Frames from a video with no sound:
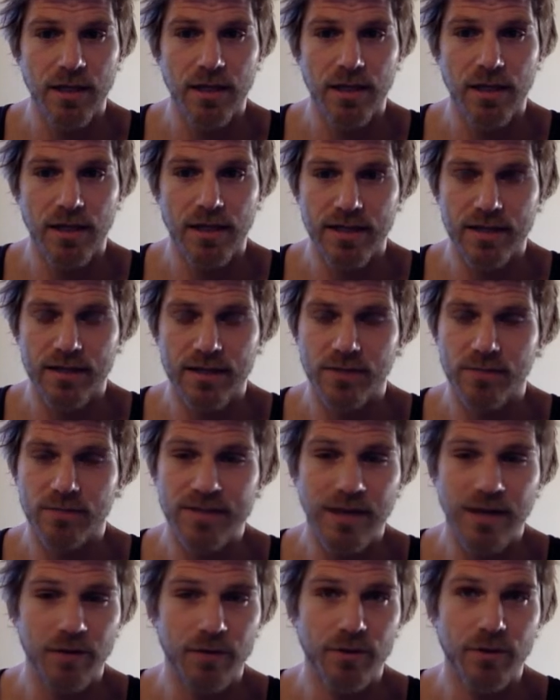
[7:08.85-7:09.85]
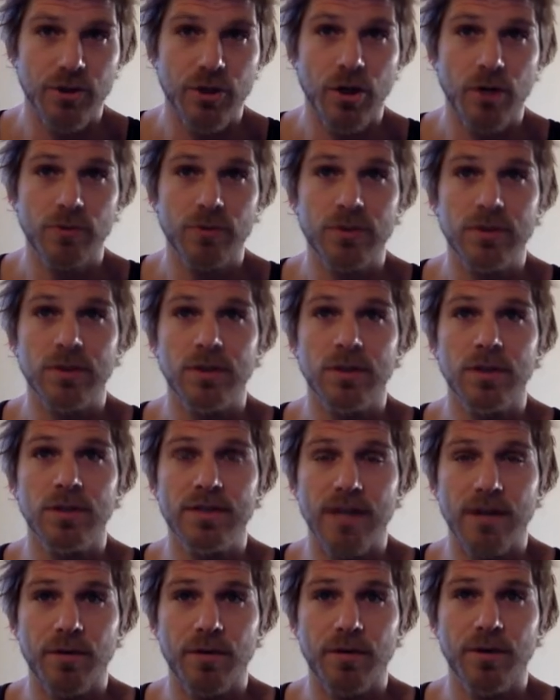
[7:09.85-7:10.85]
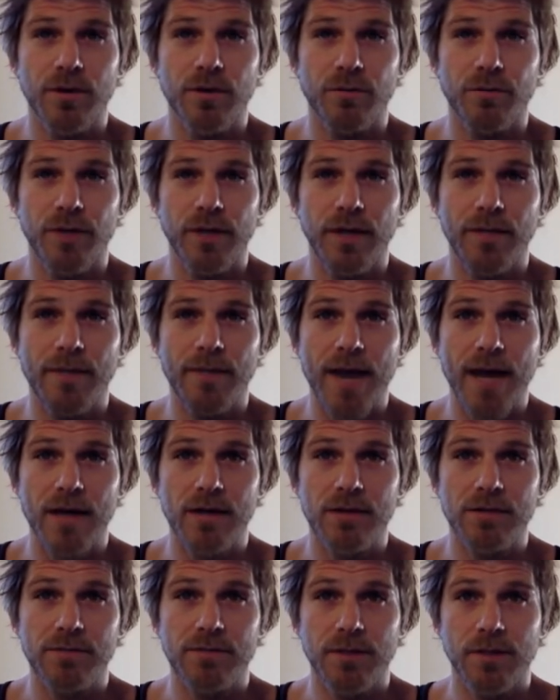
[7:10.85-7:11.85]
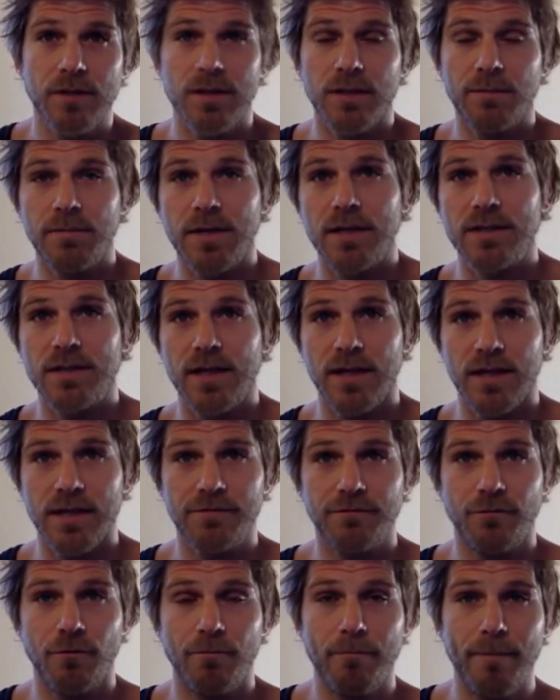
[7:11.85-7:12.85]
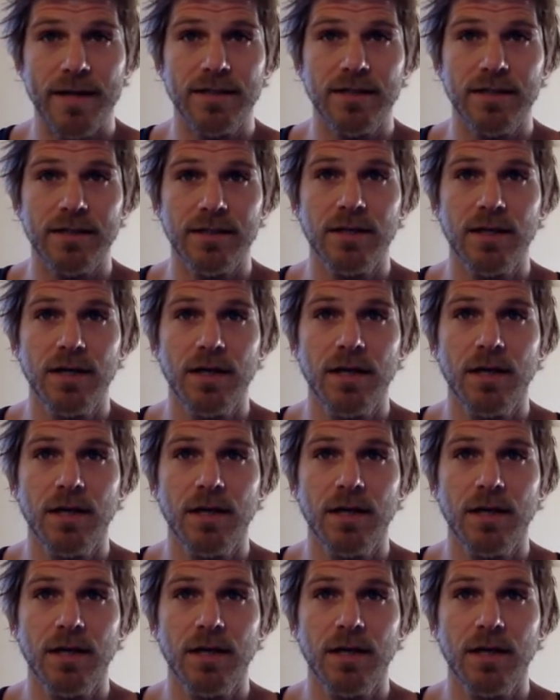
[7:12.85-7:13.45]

Again, some sourdough toast. Sourdough really matters because it means that it's fermented,